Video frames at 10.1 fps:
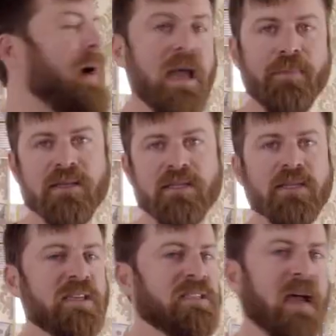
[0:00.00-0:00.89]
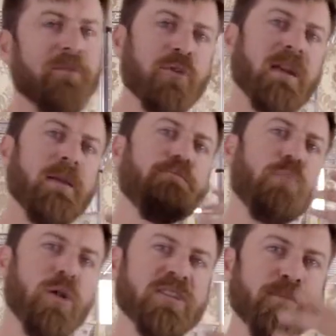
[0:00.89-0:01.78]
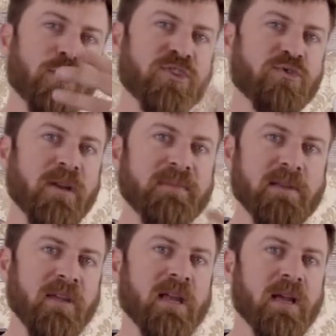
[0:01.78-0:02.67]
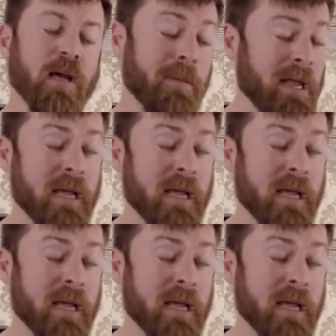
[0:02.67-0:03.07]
my business is I've created multiple streams of income,